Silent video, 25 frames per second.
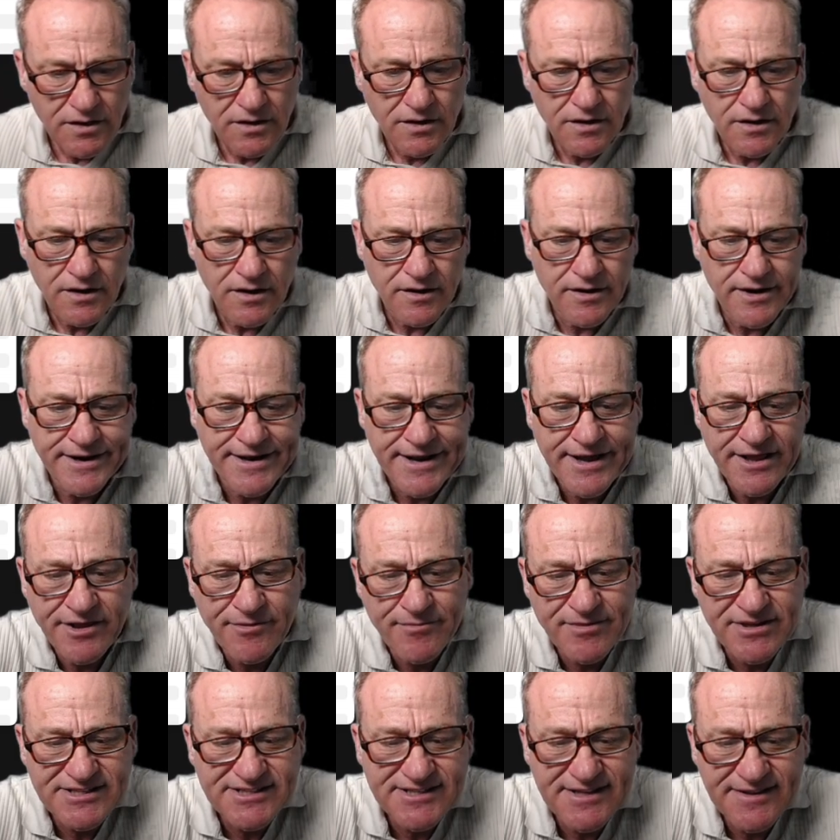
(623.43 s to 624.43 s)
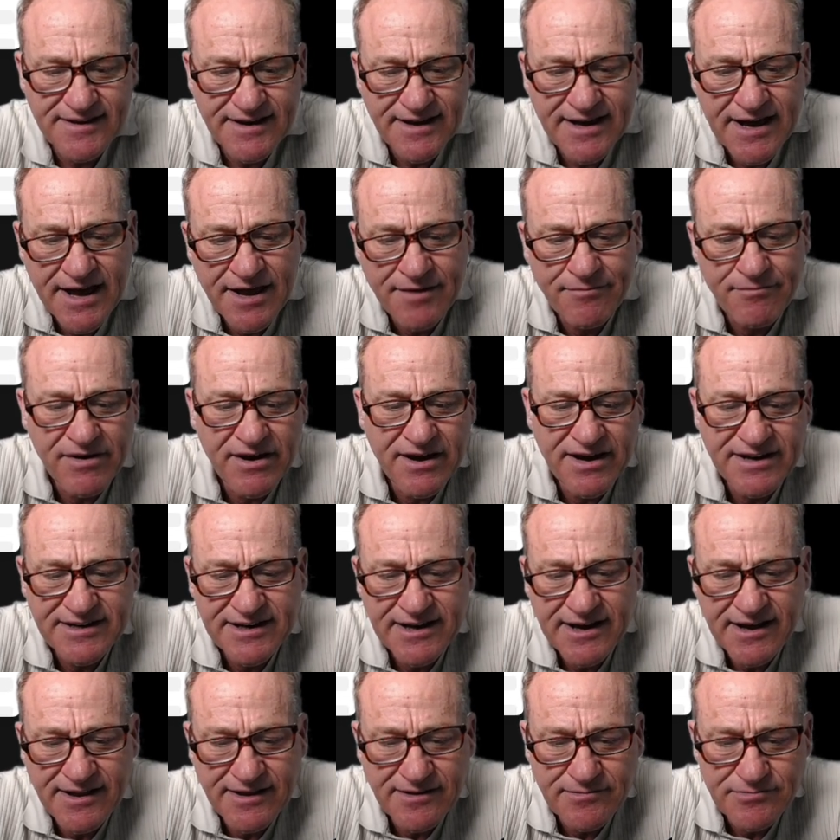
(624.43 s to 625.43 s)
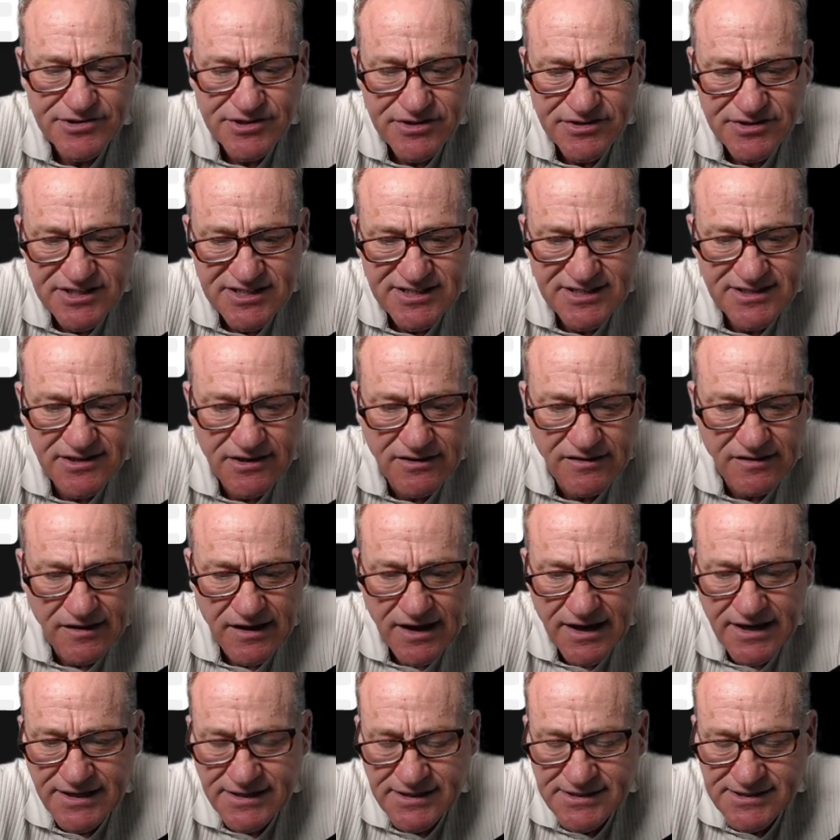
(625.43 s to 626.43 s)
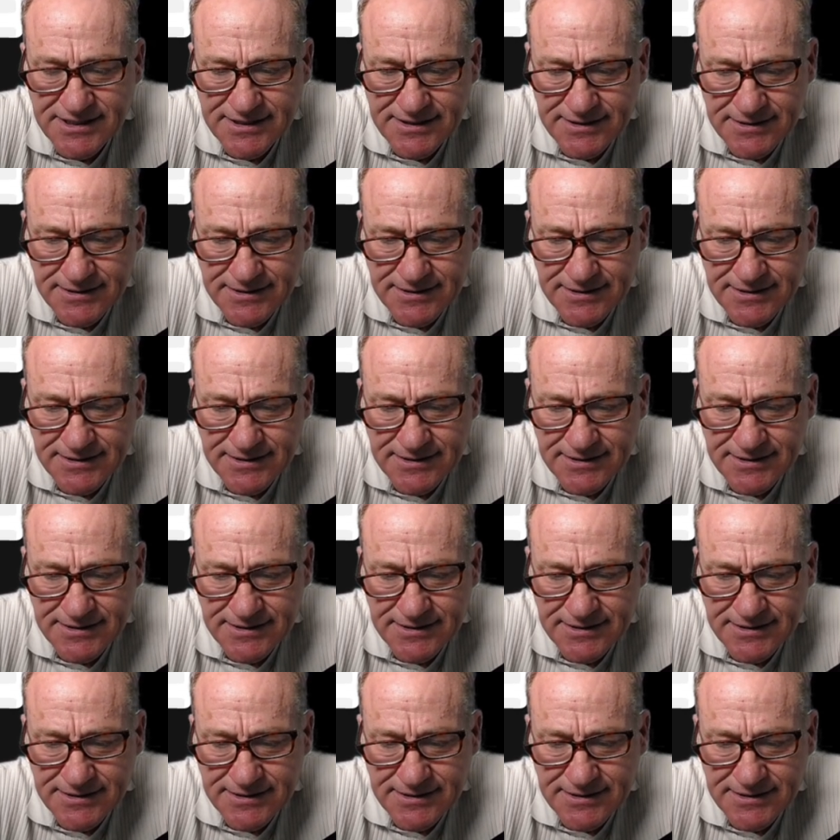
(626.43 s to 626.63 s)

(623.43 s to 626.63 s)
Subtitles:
All right, elements in the Kanban columns are still light.